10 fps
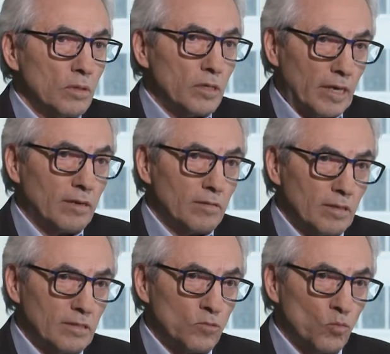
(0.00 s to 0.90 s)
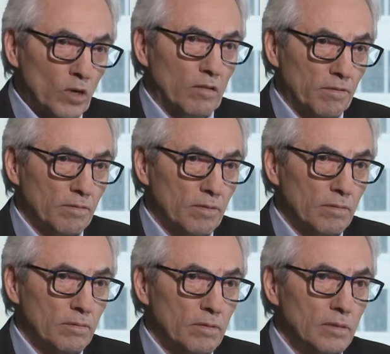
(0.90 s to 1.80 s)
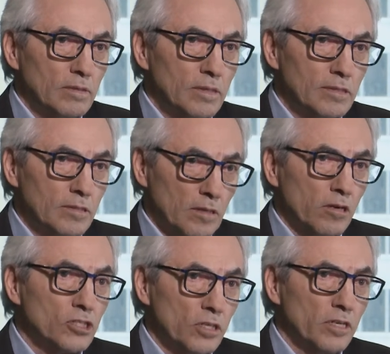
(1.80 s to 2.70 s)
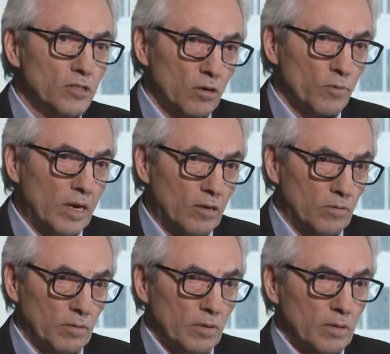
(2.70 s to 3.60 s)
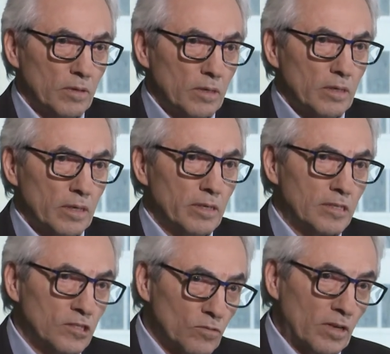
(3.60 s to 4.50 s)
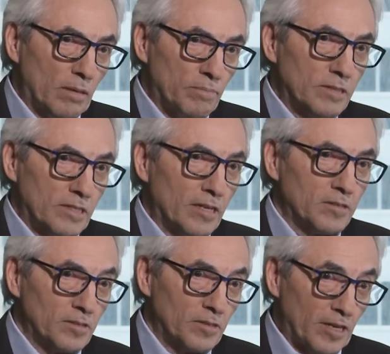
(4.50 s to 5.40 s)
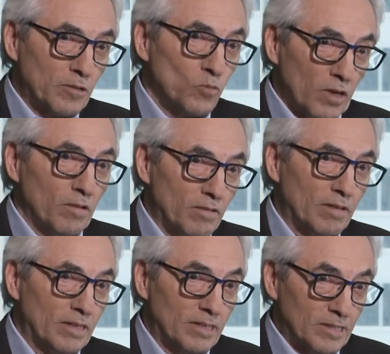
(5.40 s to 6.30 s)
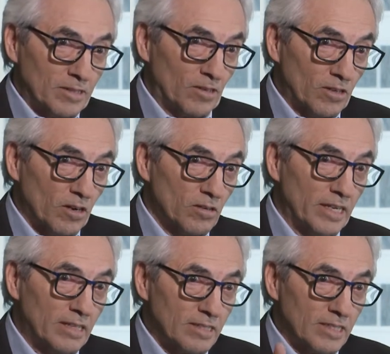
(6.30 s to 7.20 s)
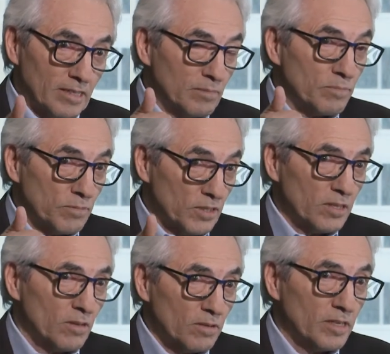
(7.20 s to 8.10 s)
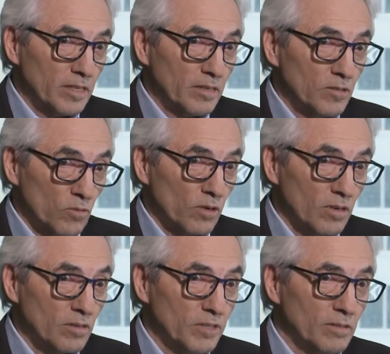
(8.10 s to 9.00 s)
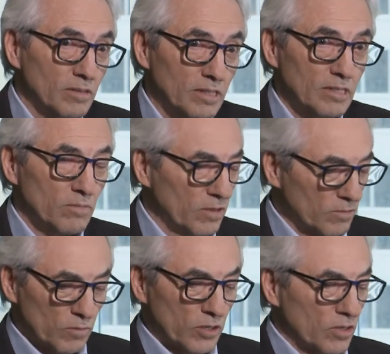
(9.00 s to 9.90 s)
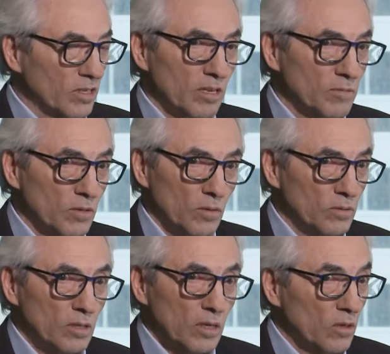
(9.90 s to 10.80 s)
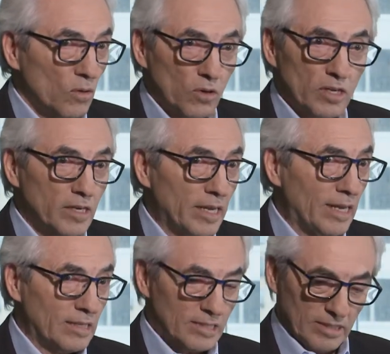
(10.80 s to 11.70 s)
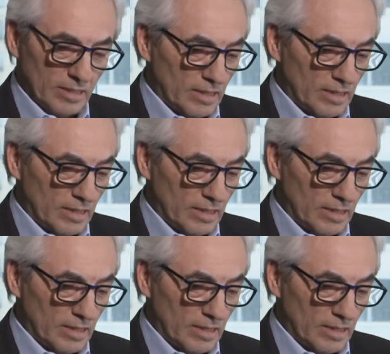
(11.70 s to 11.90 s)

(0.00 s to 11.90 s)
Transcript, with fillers: Canada's wealth, it's largely in the ground. And it so happens that that wealth is on our lands, particularly in northern communities, whether we're talking about oil and gas,